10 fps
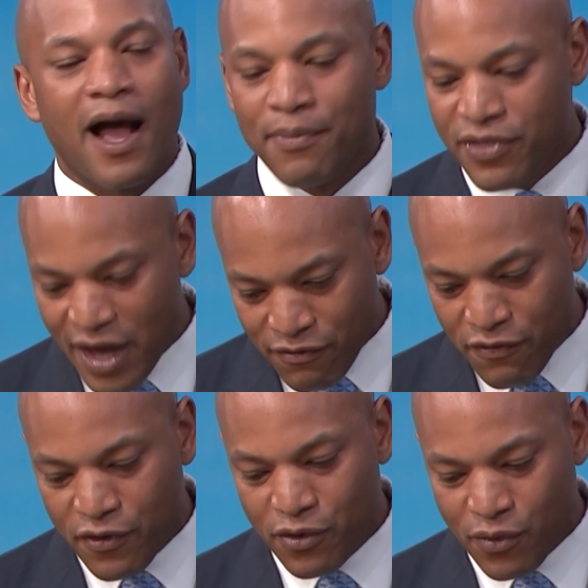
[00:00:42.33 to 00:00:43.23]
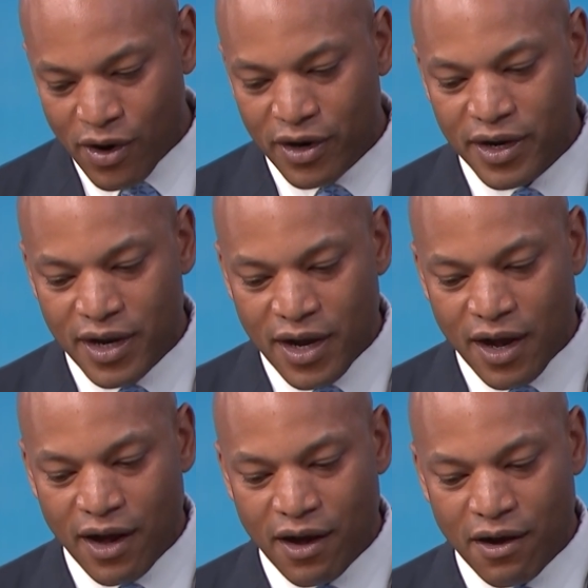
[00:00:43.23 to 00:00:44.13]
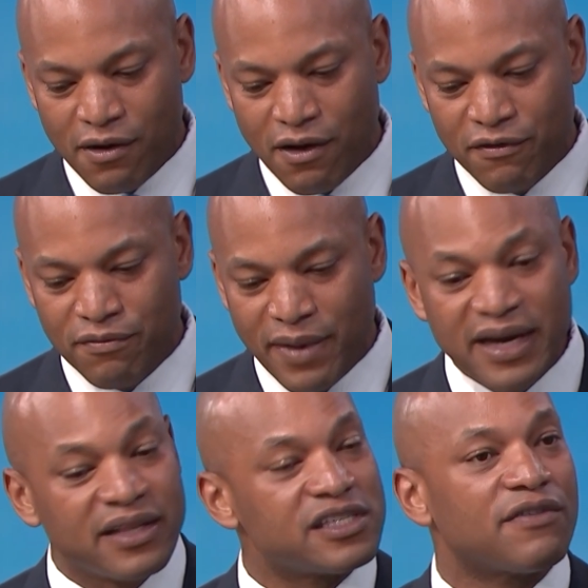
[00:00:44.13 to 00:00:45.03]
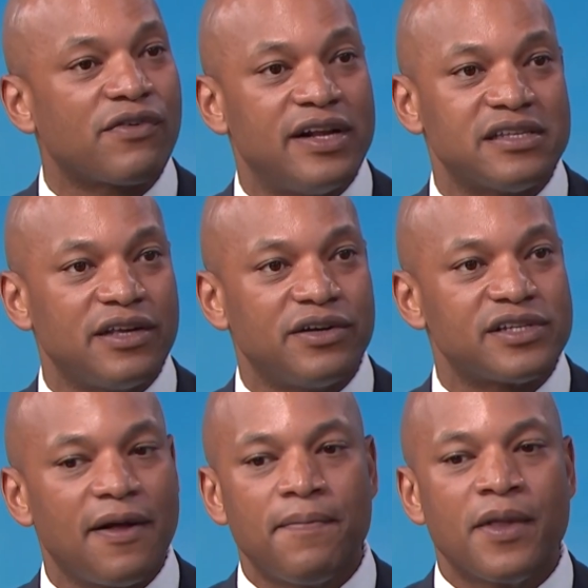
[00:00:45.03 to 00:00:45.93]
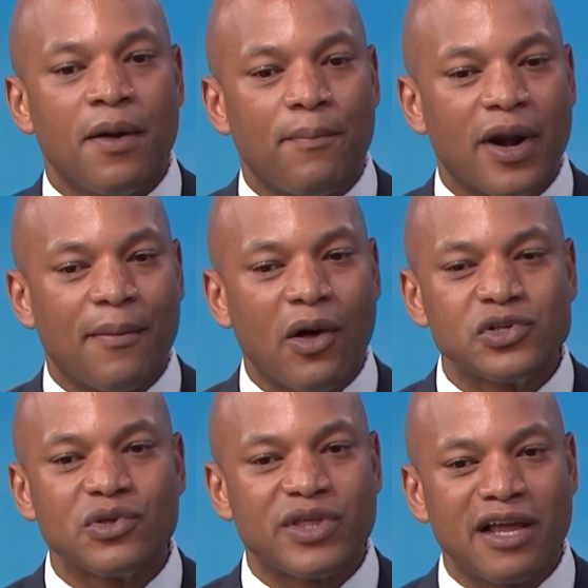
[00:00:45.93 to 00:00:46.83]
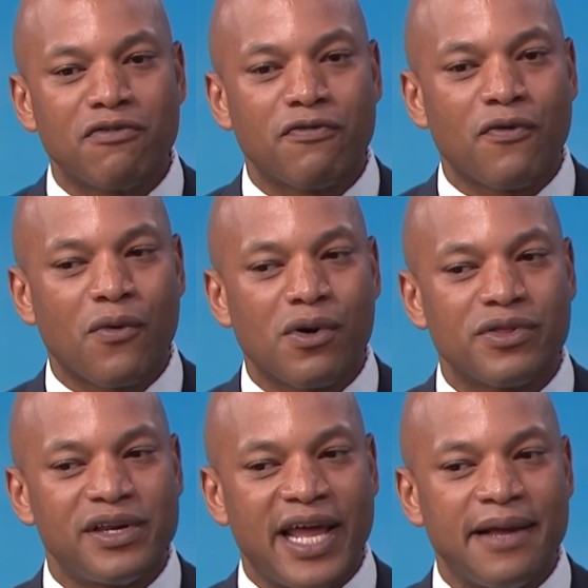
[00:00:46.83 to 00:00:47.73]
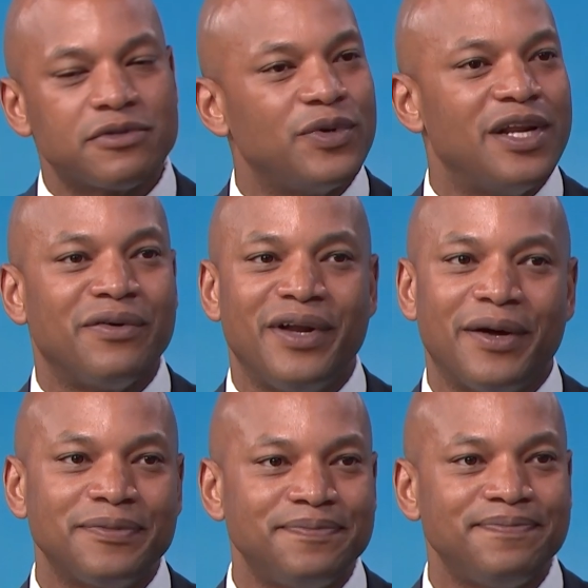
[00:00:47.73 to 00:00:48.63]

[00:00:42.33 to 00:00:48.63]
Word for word: I'm thankful for the work uh, of many of the civil rights leaders, but I'm also thankful for the names we don't know